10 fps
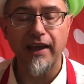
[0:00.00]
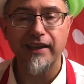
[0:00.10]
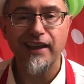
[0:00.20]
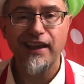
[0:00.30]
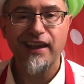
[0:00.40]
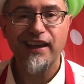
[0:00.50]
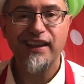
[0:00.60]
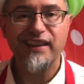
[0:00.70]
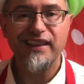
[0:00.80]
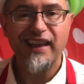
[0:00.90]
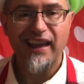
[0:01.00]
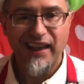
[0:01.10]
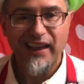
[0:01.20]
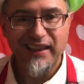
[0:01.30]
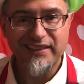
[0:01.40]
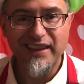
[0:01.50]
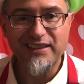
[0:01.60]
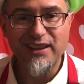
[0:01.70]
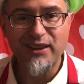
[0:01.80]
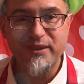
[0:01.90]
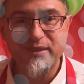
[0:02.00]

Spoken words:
See you soon.